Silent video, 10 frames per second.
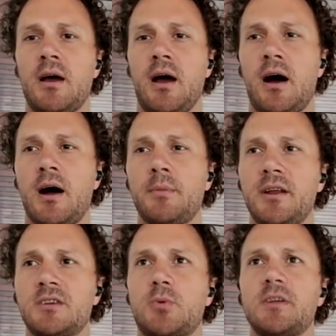And
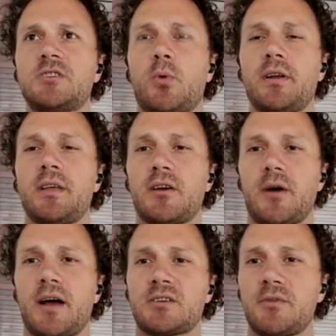in 2020, it
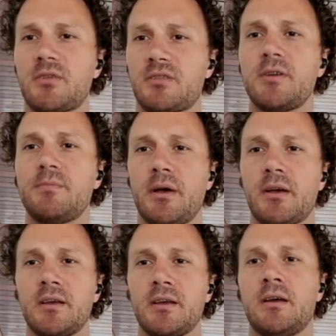crossed over 30 billion.